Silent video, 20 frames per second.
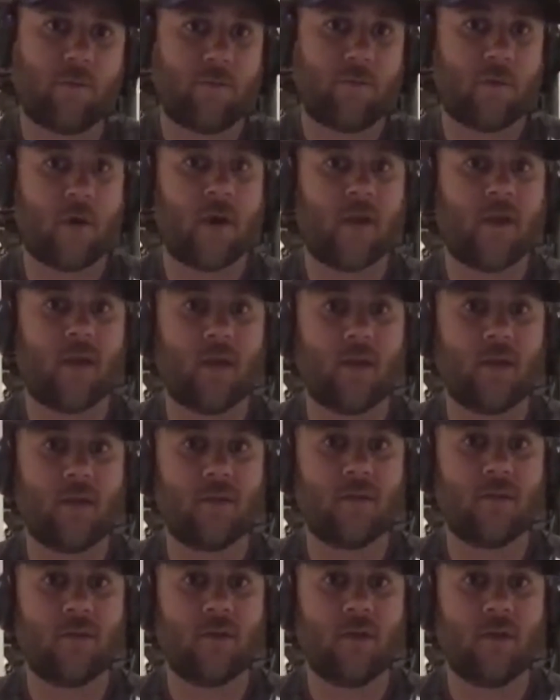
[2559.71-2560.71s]

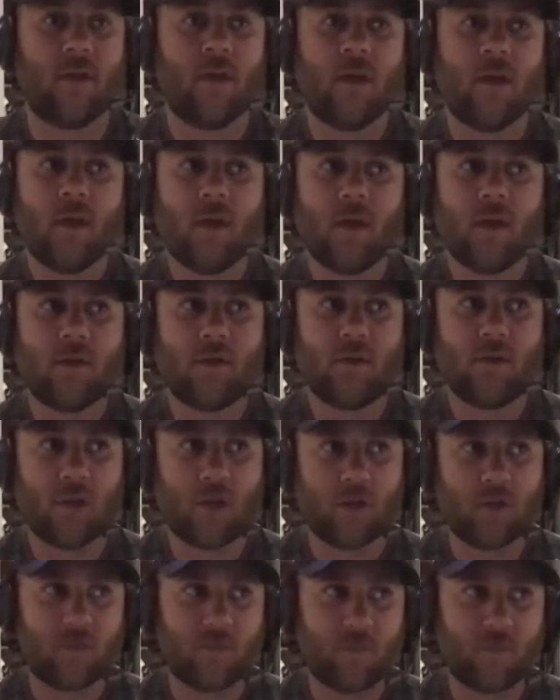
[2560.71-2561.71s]
Vikings,
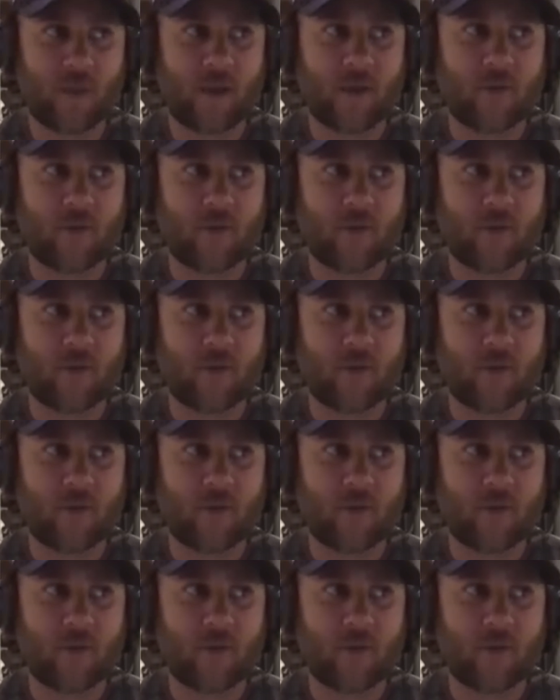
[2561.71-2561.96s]
to battle